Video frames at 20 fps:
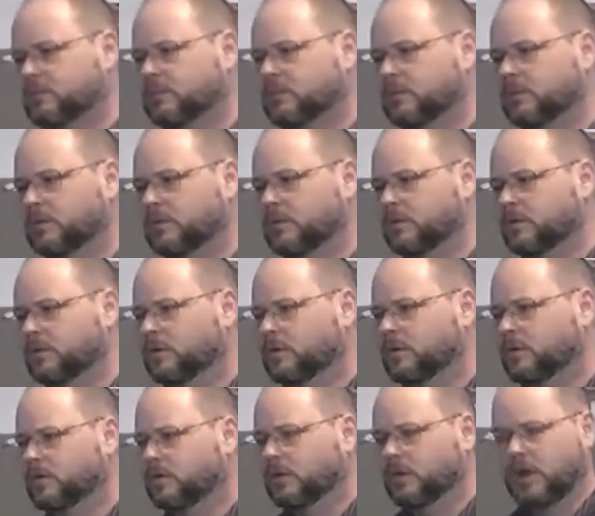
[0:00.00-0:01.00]

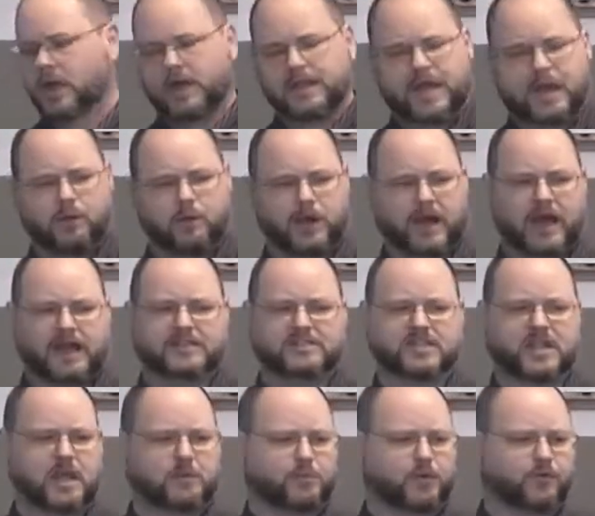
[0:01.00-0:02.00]
Amen. And that when I
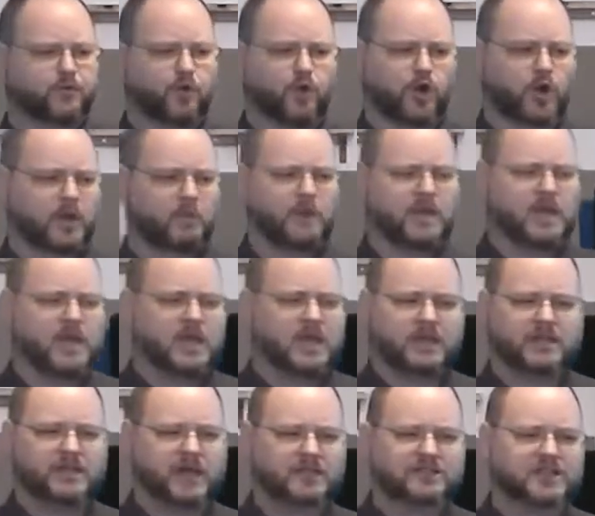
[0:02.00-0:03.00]
stand before him,
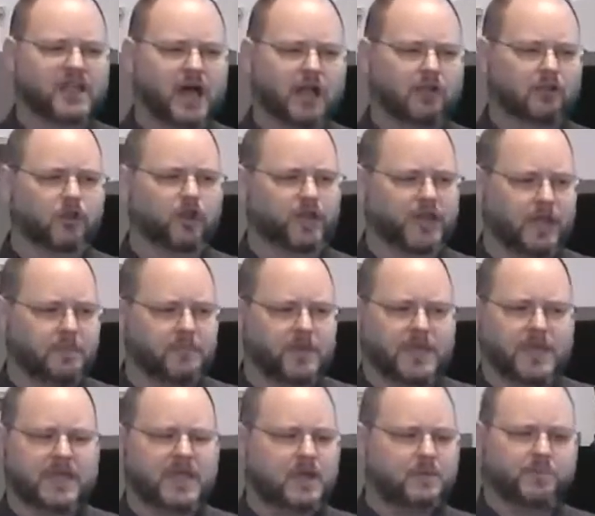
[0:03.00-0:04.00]
he does not look at
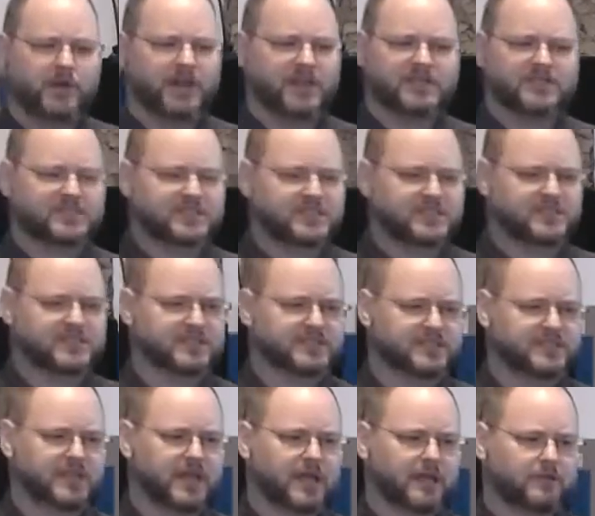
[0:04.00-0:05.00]
me, but he sees his
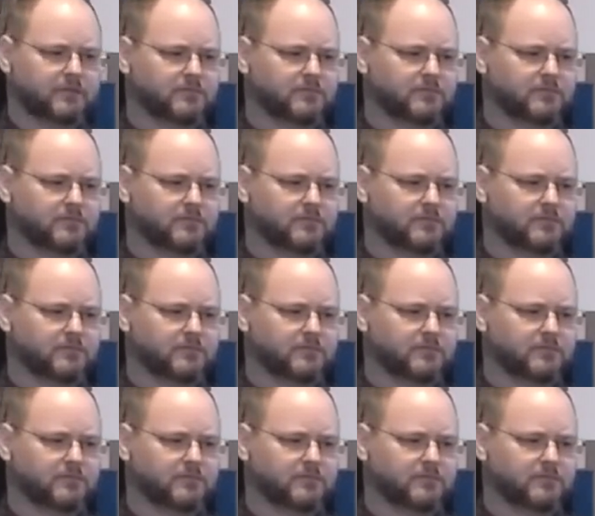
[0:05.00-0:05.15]
son.